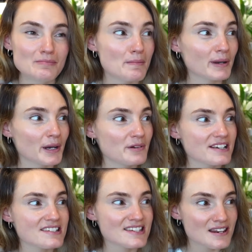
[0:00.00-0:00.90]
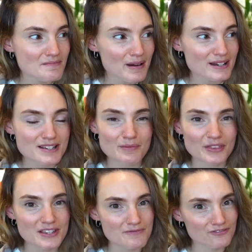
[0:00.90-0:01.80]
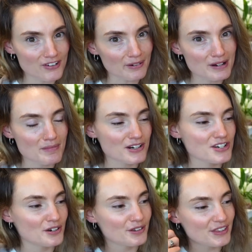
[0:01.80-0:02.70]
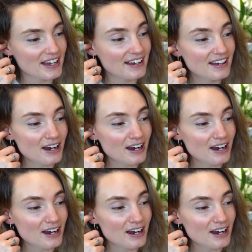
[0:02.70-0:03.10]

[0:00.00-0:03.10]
My Begonia Sinbad is one that's very much got that.